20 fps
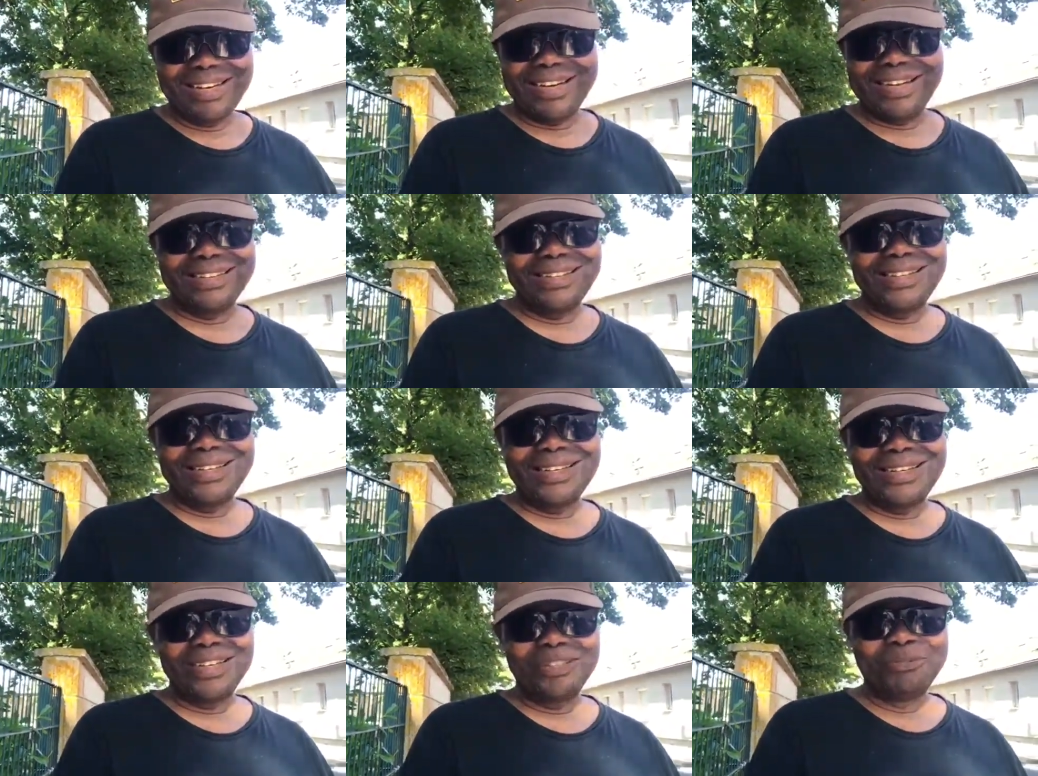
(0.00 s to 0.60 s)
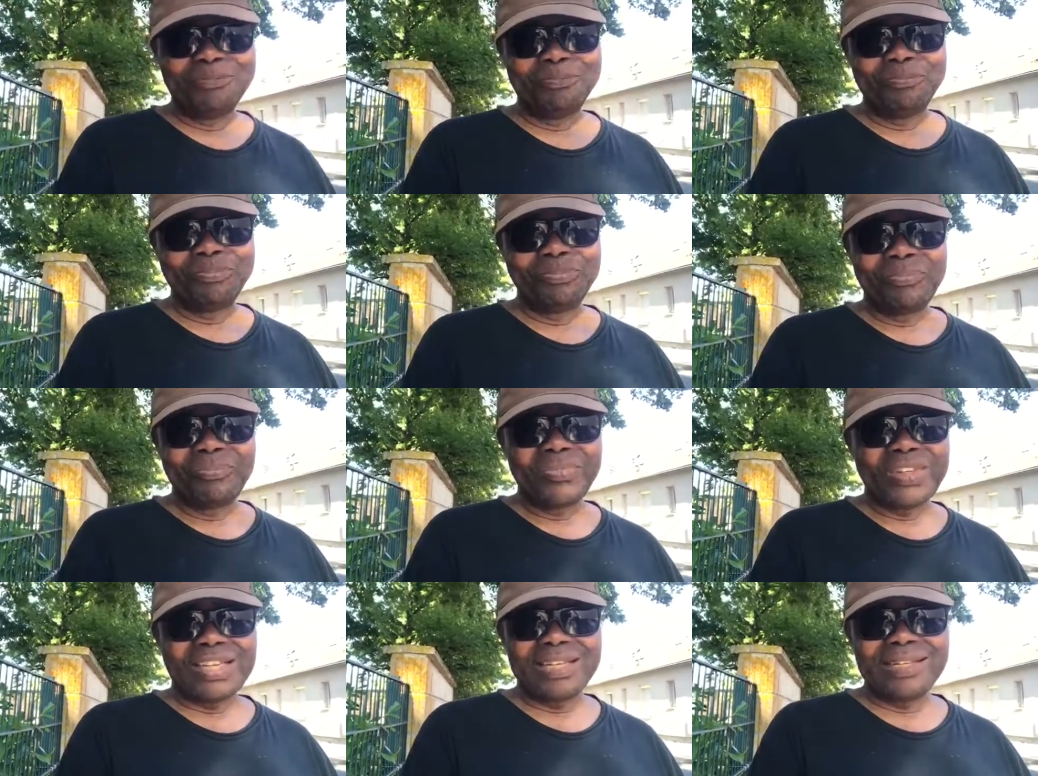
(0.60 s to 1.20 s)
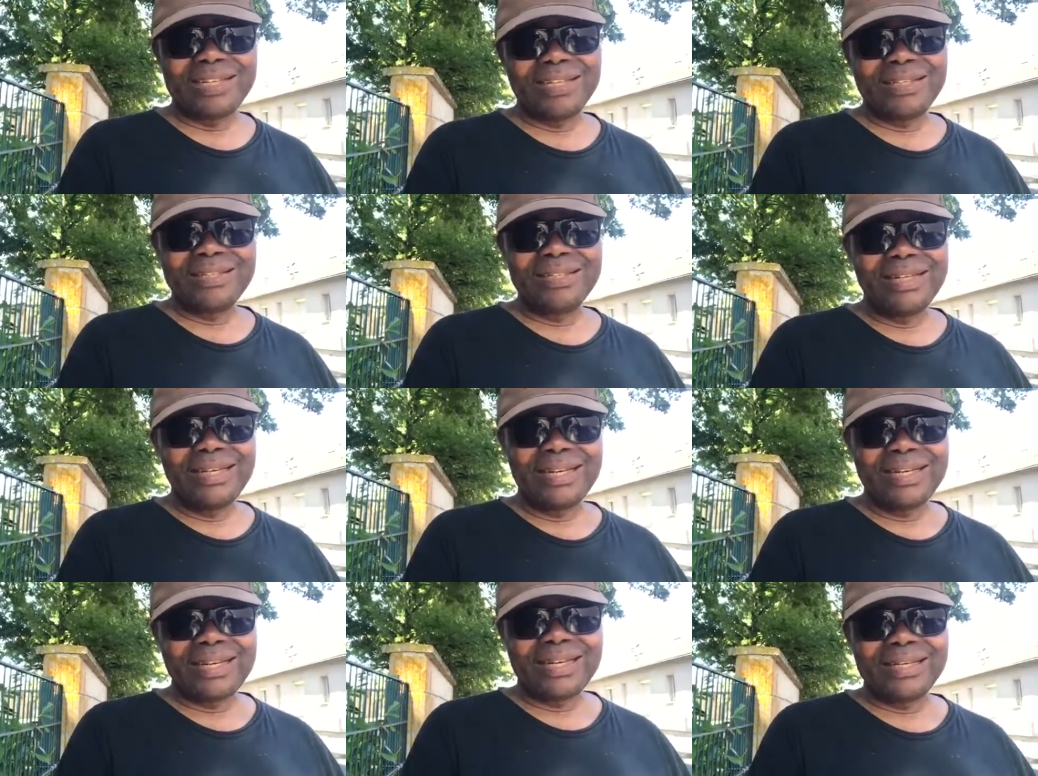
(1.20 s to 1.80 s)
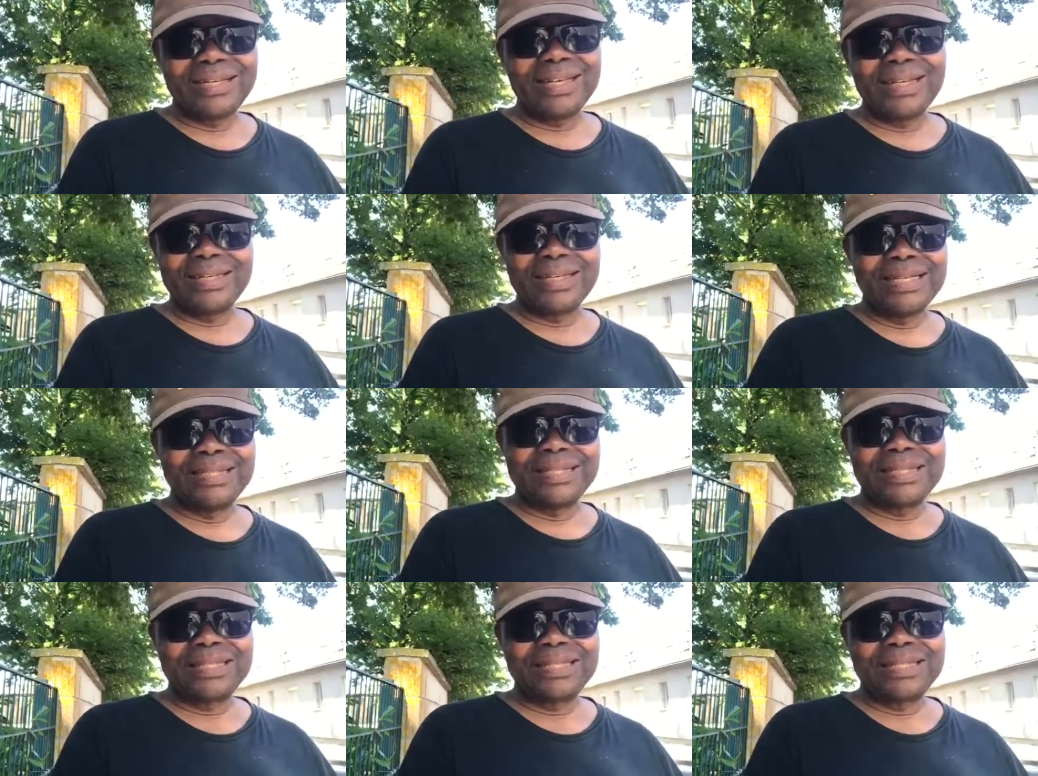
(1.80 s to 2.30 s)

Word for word: and uh, and